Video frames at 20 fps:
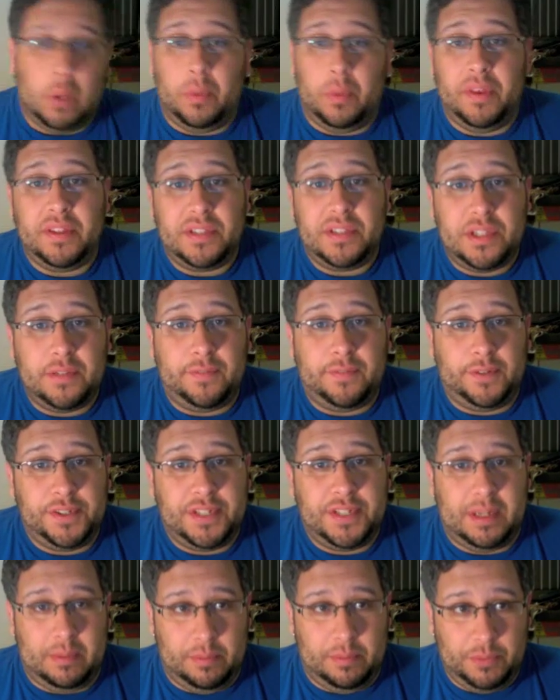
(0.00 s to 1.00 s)
Well, this is the first
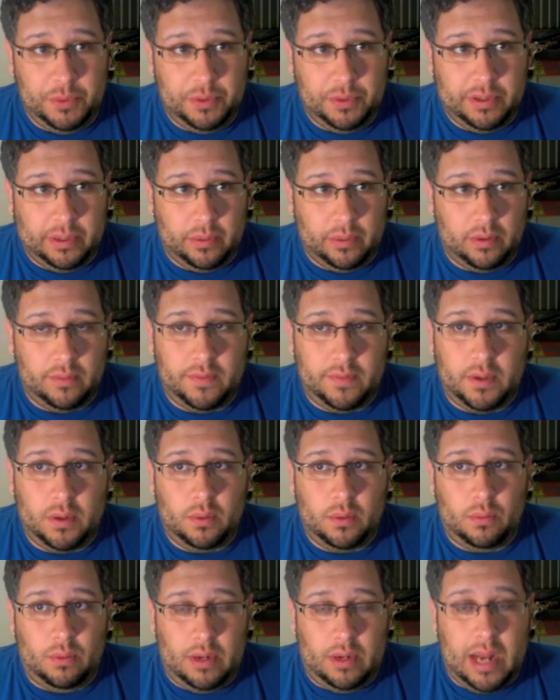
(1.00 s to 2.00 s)
time I'm doing a
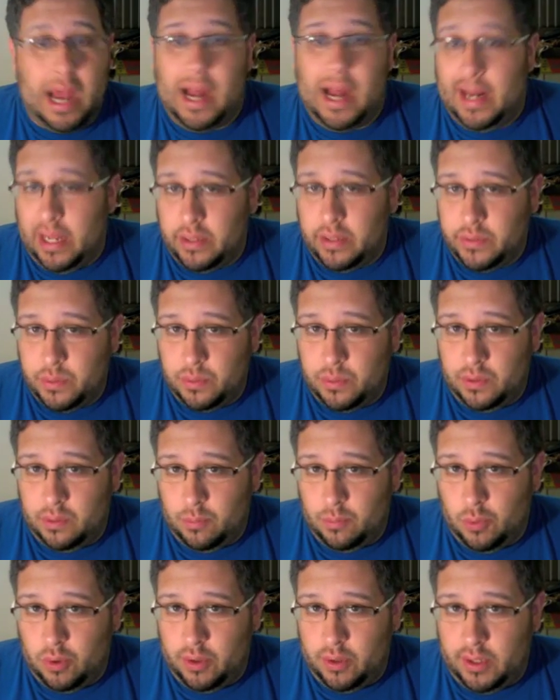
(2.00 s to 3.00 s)
review not at 2 in the
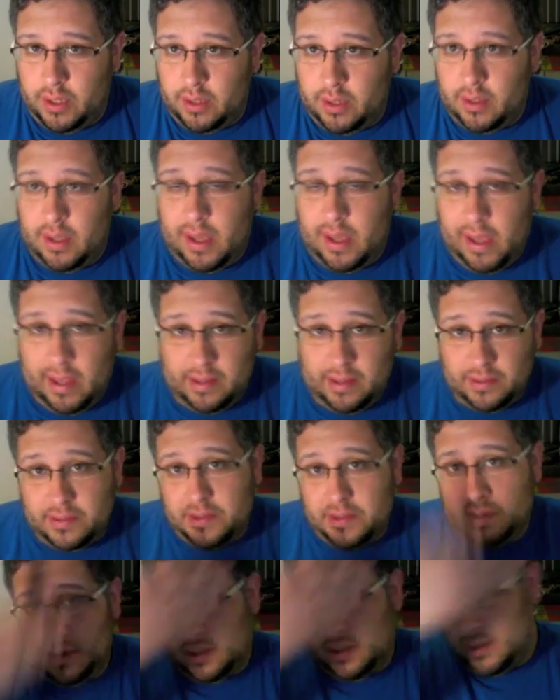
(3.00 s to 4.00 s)
morning,
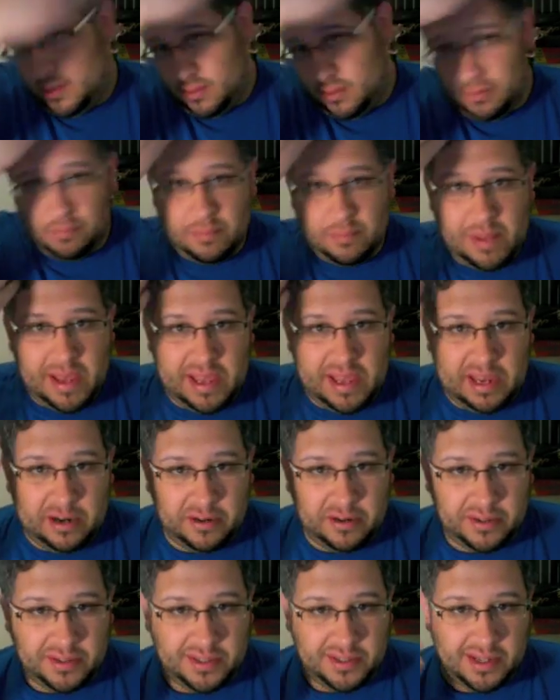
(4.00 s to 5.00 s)
hence my
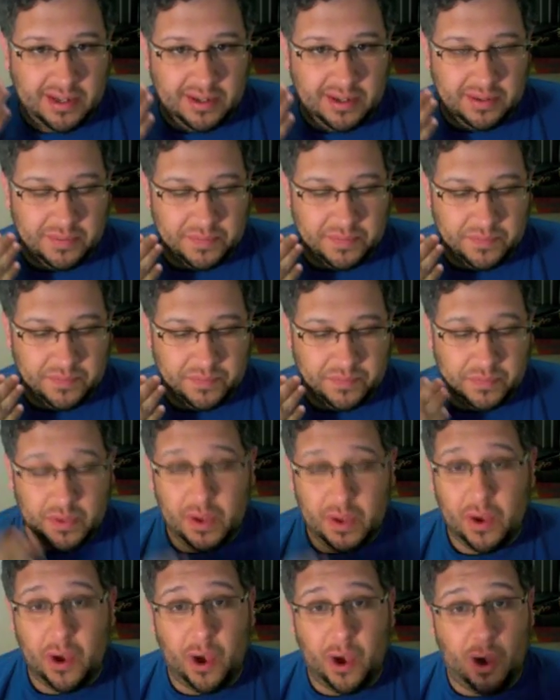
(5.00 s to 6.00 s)
hair is done.
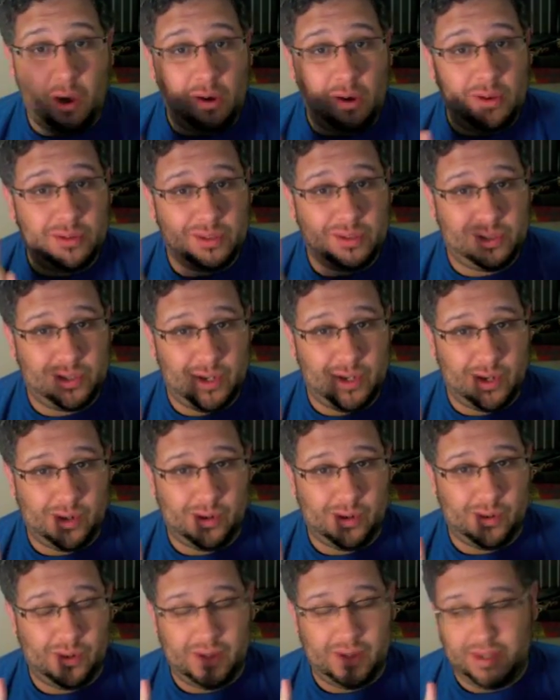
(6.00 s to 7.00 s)

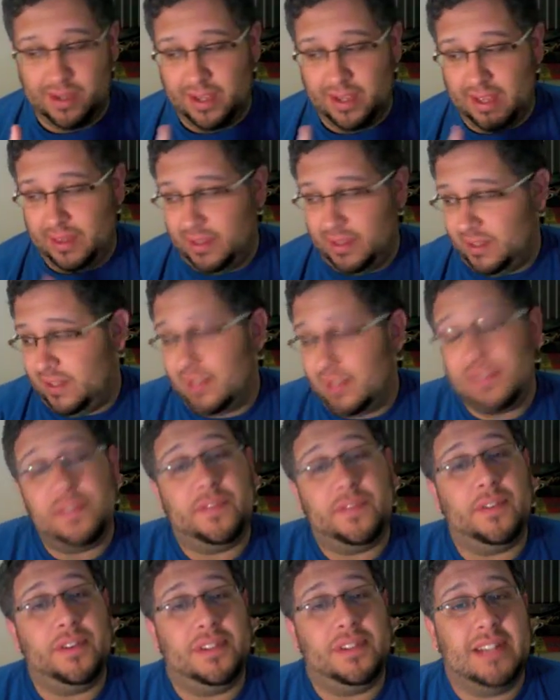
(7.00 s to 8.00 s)
Also, this is the
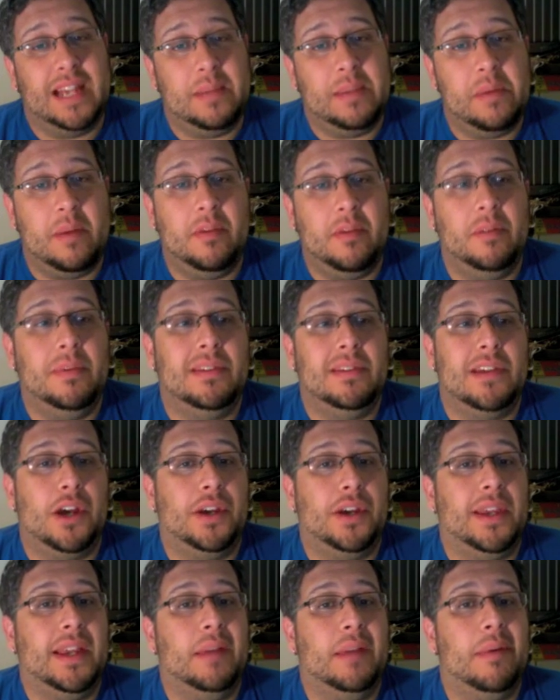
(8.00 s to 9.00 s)
first time I'm going to be
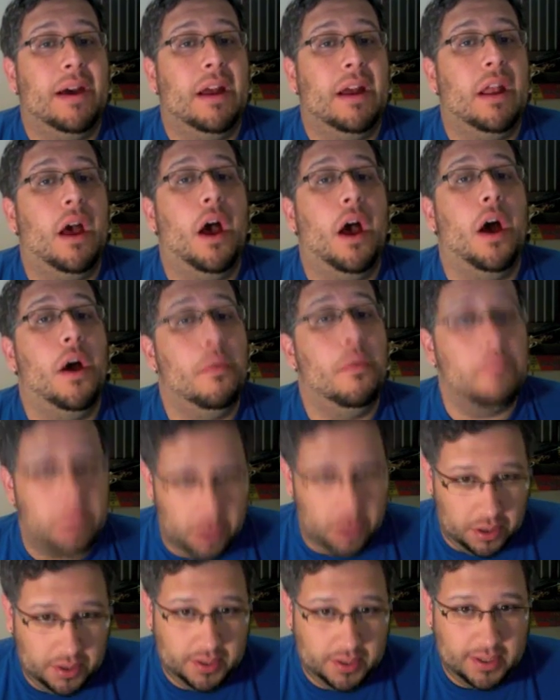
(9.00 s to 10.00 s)
talking about a
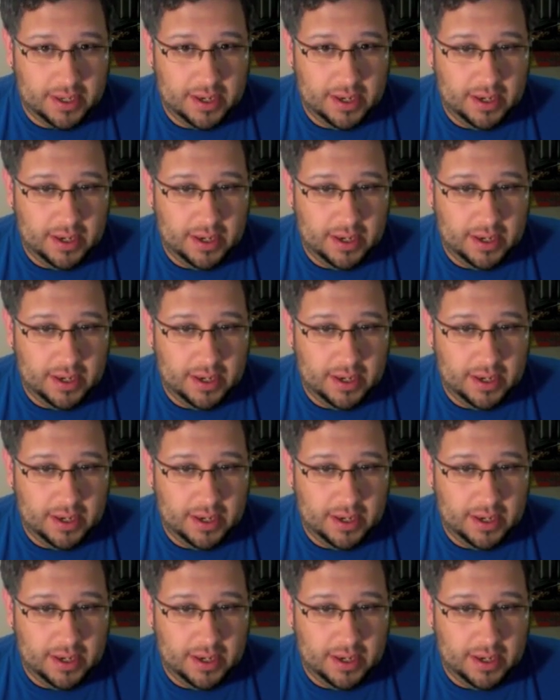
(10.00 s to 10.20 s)
book.